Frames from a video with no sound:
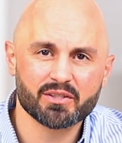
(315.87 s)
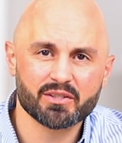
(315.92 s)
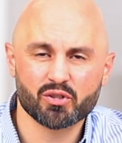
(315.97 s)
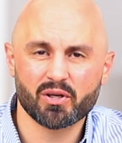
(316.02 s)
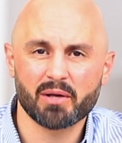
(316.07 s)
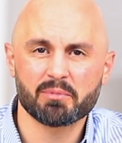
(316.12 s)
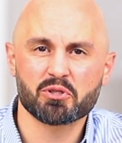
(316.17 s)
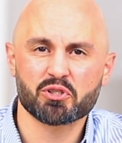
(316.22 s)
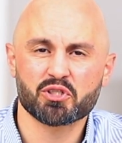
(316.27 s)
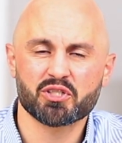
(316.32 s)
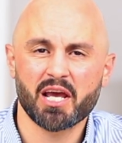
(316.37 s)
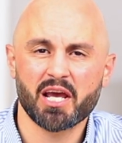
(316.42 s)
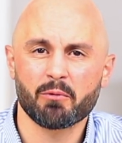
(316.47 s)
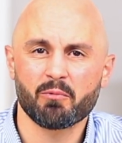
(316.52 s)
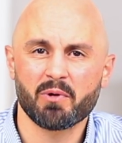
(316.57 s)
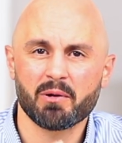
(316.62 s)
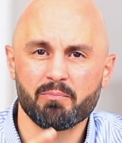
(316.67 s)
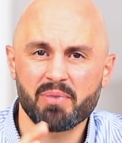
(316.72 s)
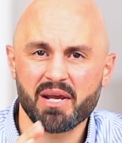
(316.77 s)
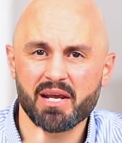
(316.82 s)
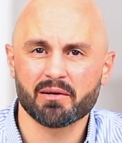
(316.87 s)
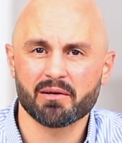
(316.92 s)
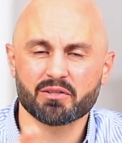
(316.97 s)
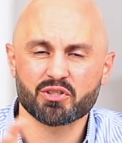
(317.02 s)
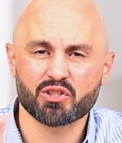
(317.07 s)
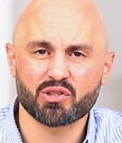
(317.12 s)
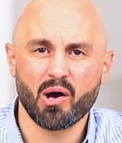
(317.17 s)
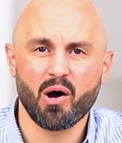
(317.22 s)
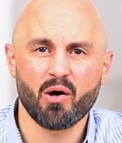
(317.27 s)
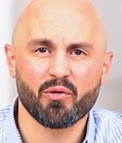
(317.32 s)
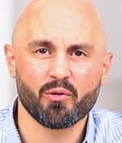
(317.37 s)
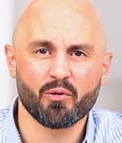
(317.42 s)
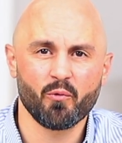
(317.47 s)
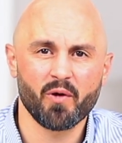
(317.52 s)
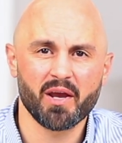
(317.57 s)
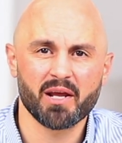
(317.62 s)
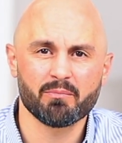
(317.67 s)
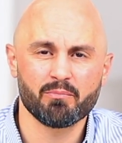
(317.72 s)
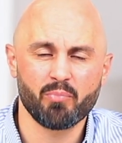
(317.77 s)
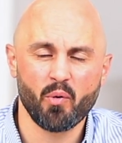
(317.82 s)
The scripture said, when Peter saw the
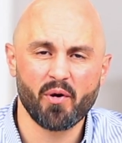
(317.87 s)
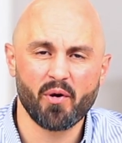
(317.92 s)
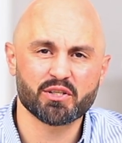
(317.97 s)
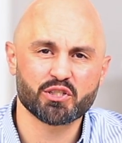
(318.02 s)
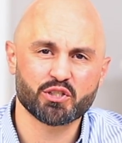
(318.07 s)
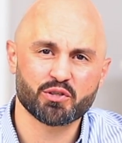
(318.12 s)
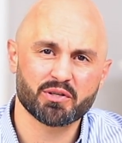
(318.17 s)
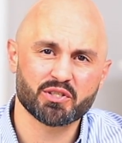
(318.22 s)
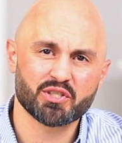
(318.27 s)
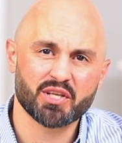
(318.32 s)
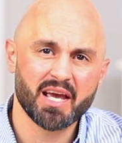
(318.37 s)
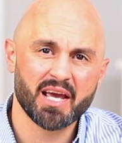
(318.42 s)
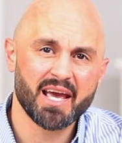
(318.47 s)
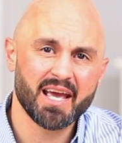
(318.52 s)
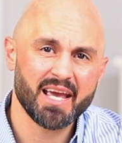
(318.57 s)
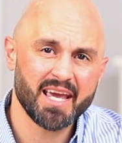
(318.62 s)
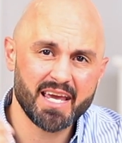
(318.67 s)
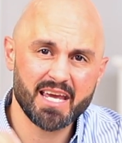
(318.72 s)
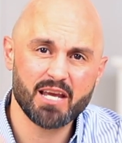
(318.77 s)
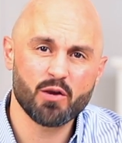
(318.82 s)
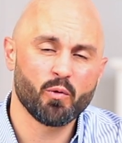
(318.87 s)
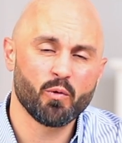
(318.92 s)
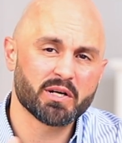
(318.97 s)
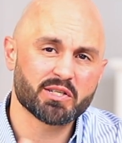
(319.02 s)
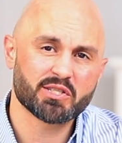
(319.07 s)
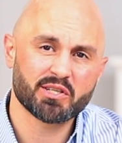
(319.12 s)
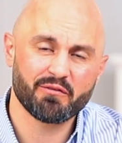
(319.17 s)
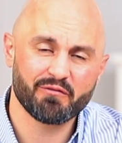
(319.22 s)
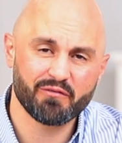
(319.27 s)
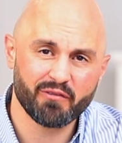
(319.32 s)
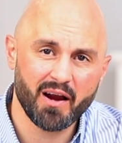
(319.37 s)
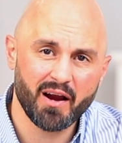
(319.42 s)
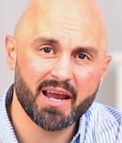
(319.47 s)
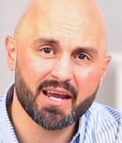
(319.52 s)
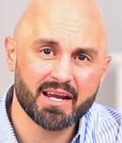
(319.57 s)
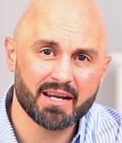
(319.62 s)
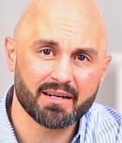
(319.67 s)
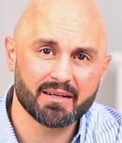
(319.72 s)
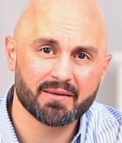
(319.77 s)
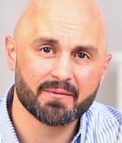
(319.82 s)
wind boisterous, he was
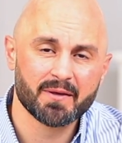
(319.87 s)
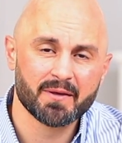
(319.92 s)
afraid.